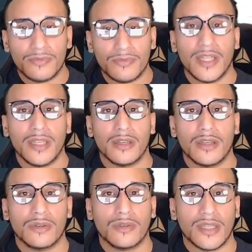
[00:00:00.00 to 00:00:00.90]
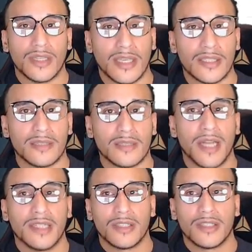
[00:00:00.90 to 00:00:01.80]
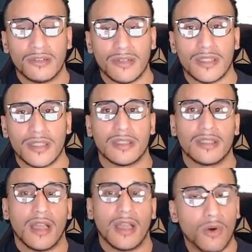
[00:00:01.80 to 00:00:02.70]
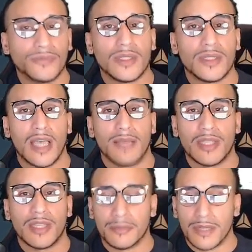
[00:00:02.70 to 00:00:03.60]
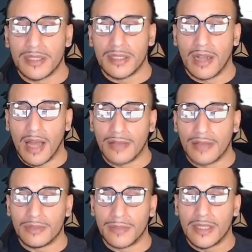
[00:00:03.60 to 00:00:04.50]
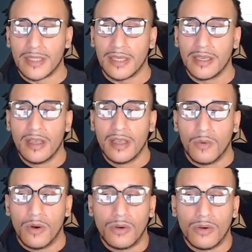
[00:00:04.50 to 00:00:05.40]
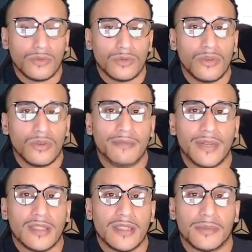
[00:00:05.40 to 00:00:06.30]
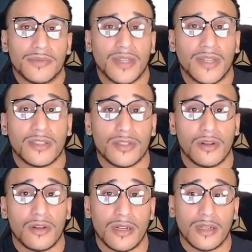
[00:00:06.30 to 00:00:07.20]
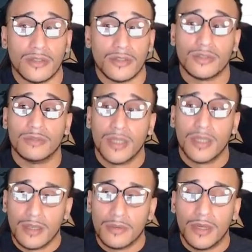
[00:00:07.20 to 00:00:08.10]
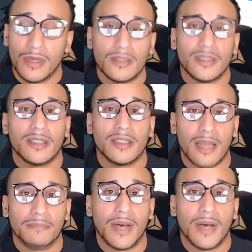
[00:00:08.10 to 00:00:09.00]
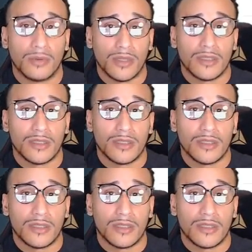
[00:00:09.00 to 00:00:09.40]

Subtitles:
video, in case somebody's curious. Oftentimes they come into the live stream and they say, well, do you have any tips for getting started on YouTube? Well, and then Nightbot will